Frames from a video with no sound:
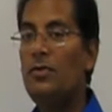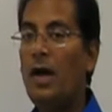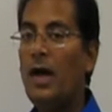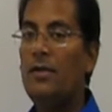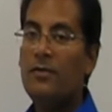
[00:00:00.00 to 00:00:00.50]

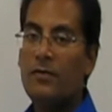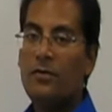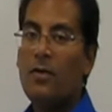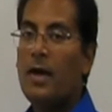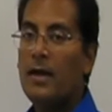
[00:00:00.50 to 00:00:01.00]
sides of the
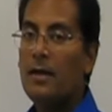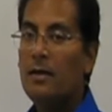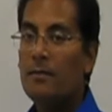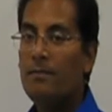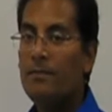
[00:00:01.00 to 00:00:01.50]

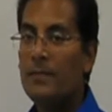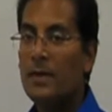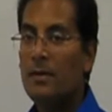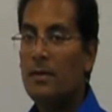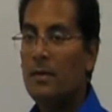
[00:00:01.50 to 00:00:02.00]
triangle.
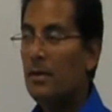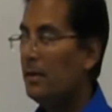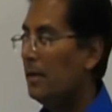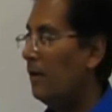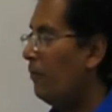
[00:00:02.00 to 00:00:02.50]

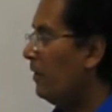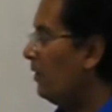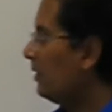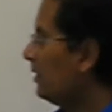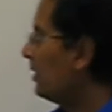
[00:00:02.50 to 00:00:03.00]
If we
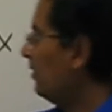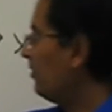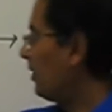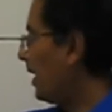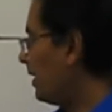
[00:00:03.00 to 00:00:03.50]
look at
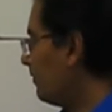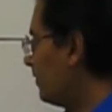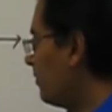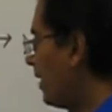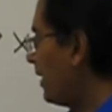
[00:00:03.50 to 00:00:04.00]
this side of
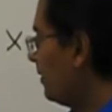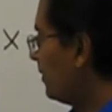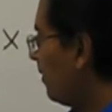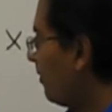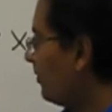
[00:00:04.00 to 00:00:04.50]
the triangle,
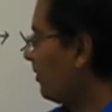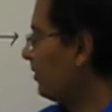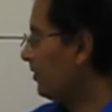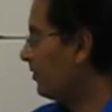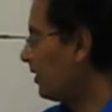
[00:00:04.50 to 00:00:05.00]
the
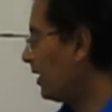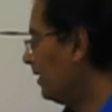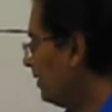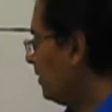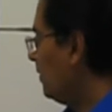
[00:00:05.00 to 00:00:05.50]
horizontal
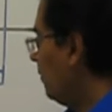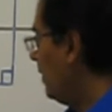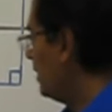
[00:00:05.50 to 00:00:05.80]
side, we